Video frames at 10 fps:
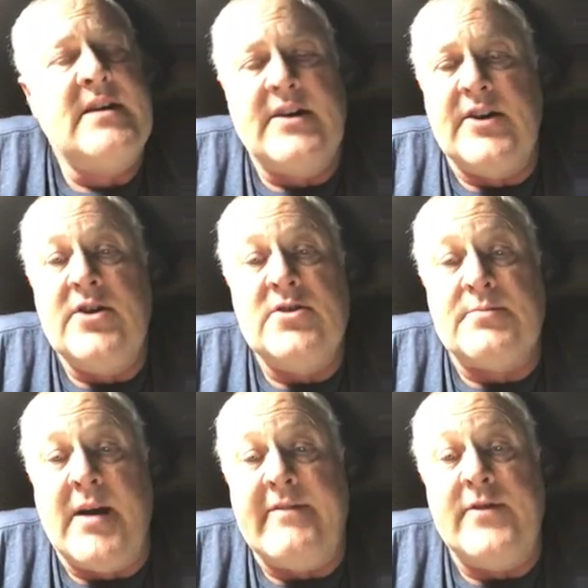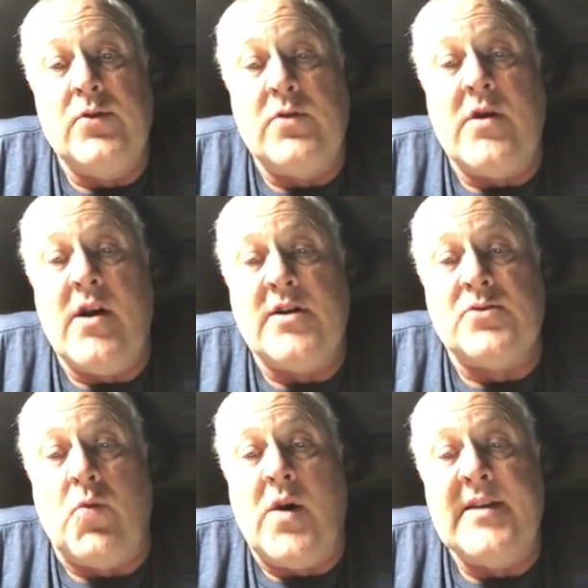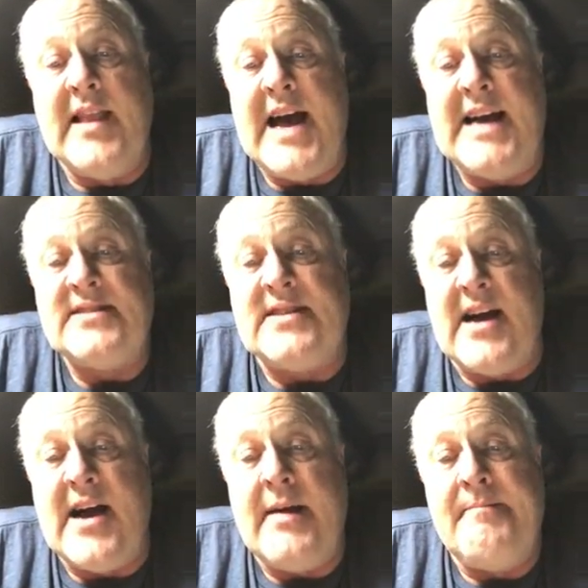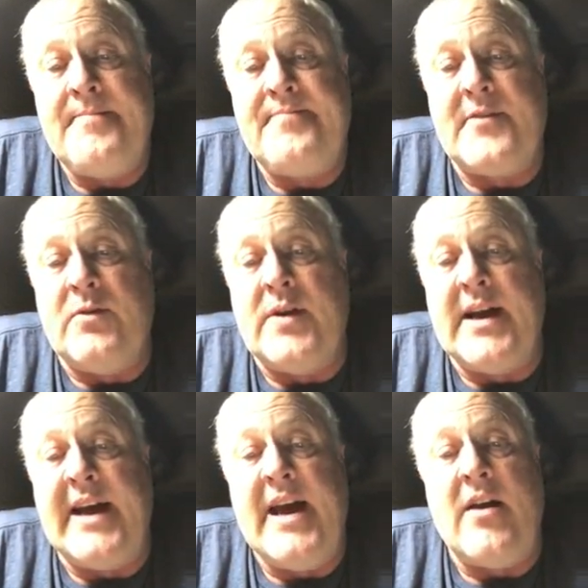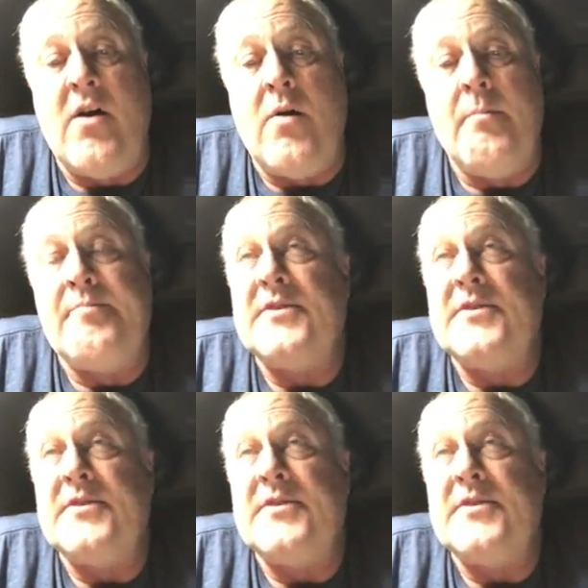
use my fuel cards one last time when I get home.